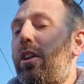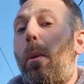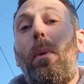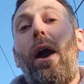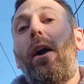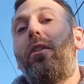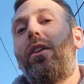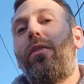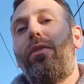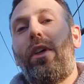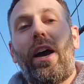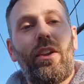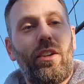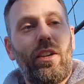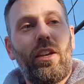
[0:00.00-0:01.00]
apparently
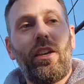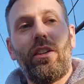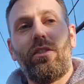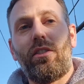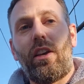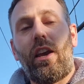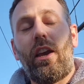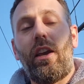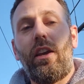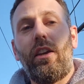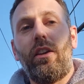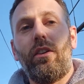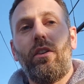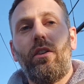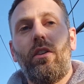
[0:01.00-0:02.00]
that is
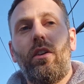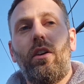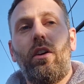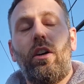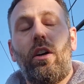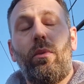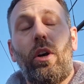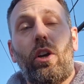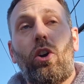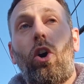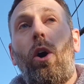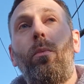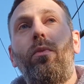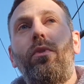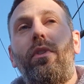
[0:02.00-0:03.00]

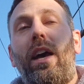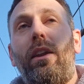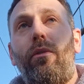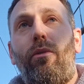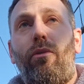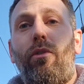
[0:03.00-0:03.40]
that